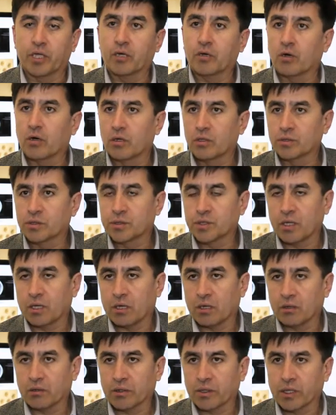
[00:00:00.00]
they cause
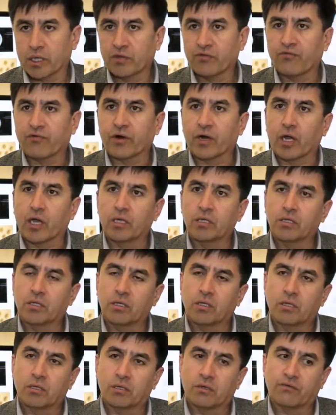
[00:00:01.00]
a great
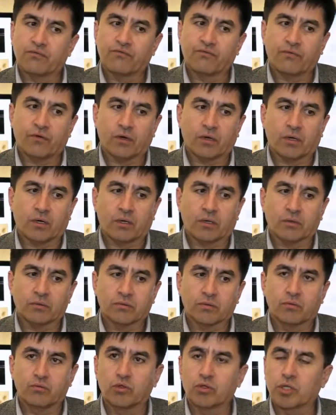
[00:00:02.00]
variety of
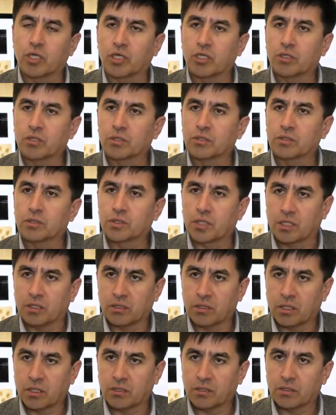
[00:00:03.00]
mutations,
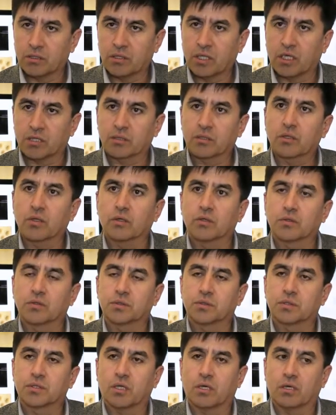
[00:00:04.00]
and that
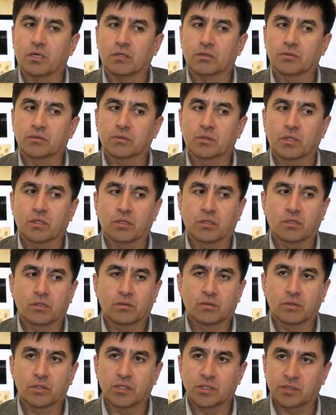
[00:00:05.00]
cause the
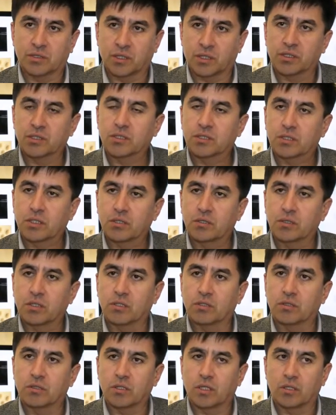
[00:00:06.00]
diseases
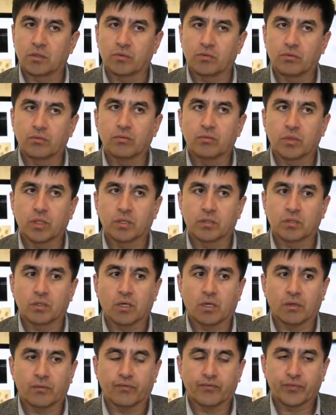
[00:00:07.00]
in
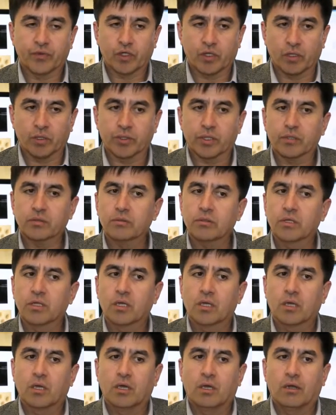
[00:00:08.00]
children.
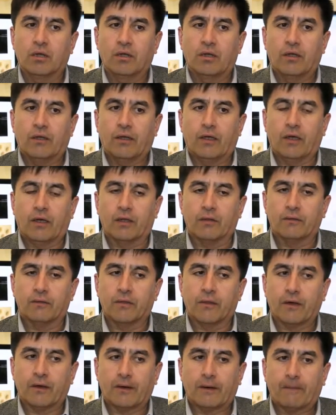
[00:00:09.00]

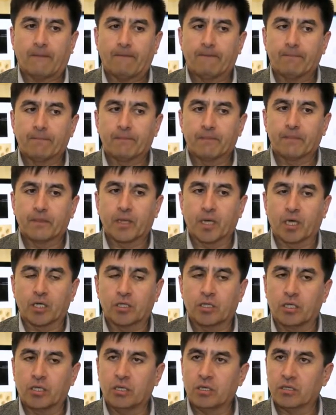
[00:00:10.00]
And the
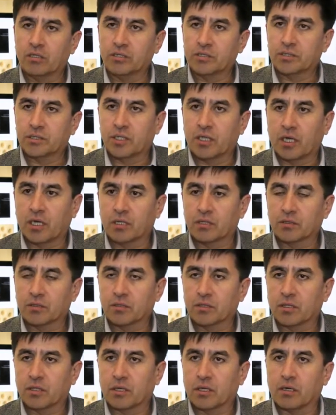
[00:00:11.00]
idea is that
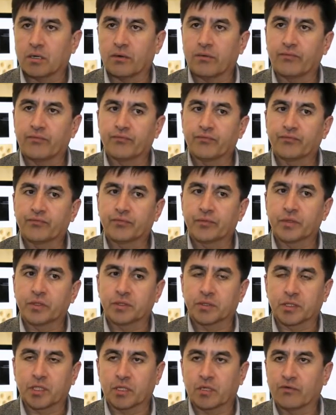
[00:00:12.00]

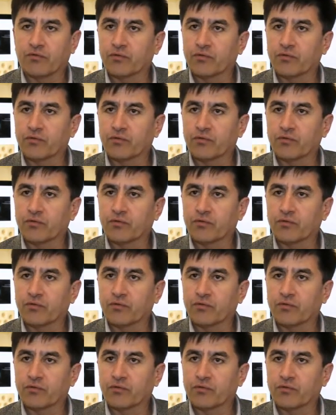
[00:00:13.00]
instead